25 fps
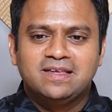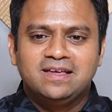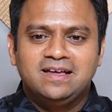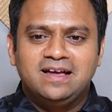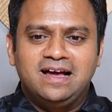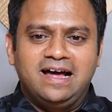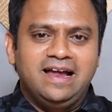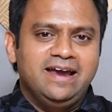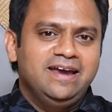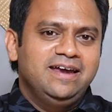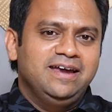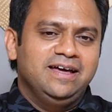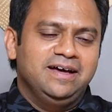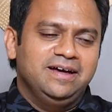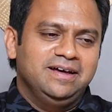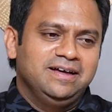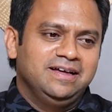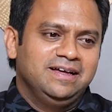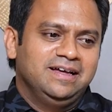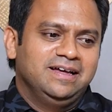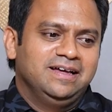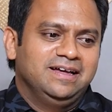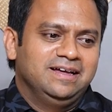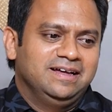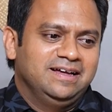And
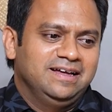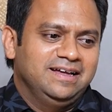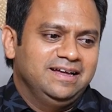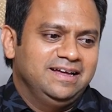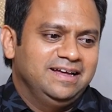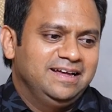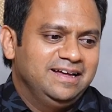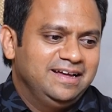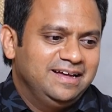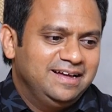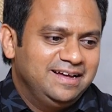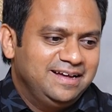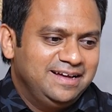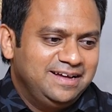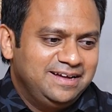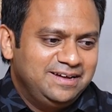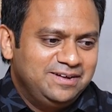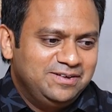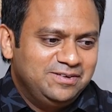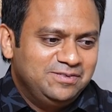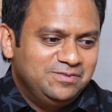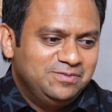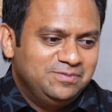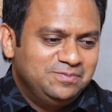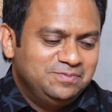uh,
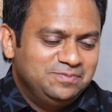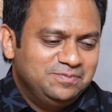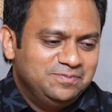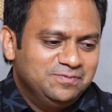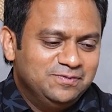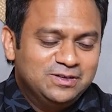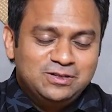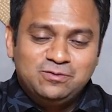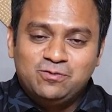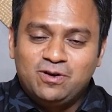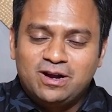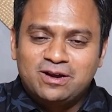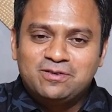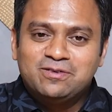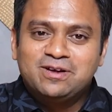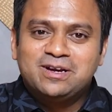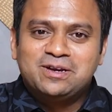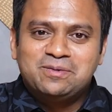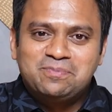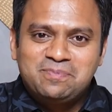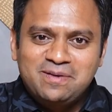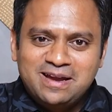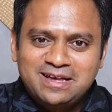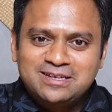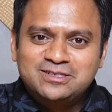with whatever
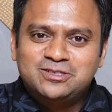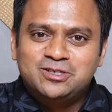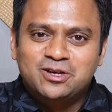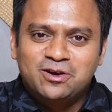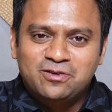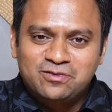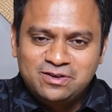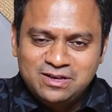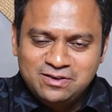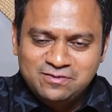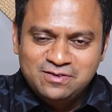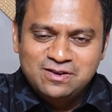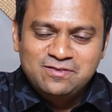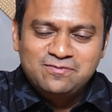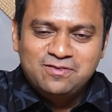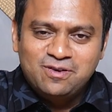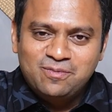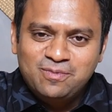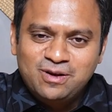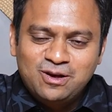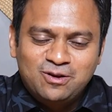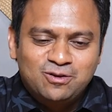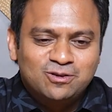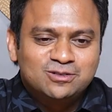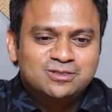replies you have given for
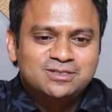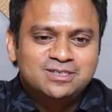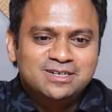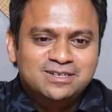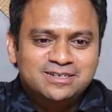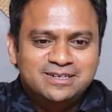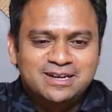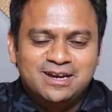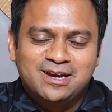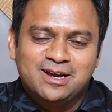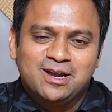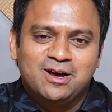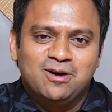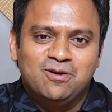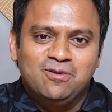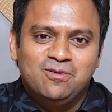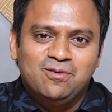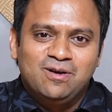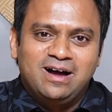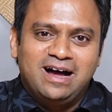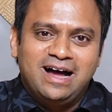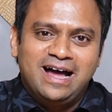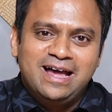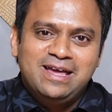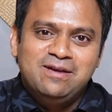my question till now,
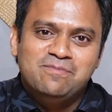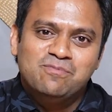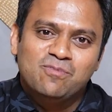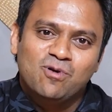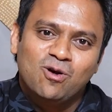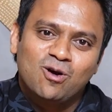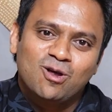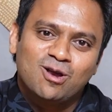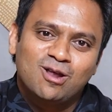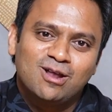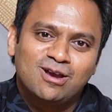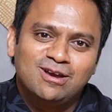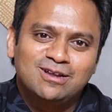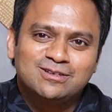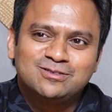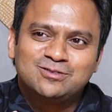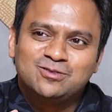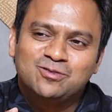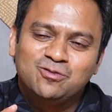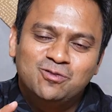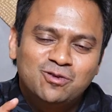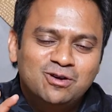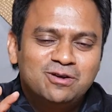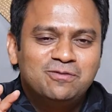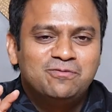I more or less
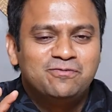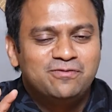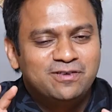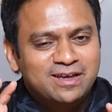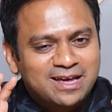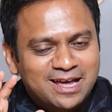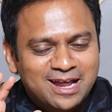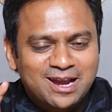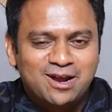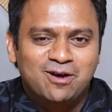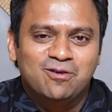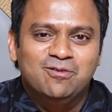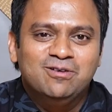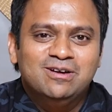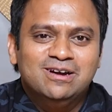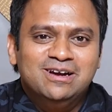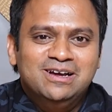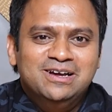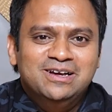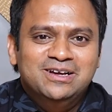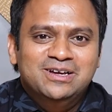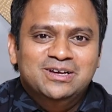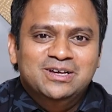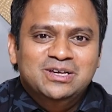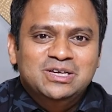could figure out
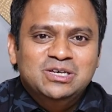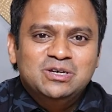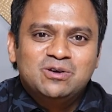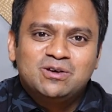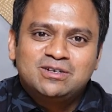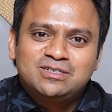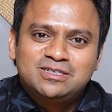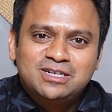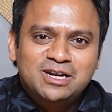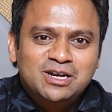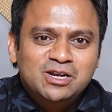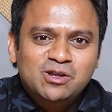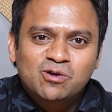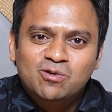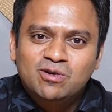your schedule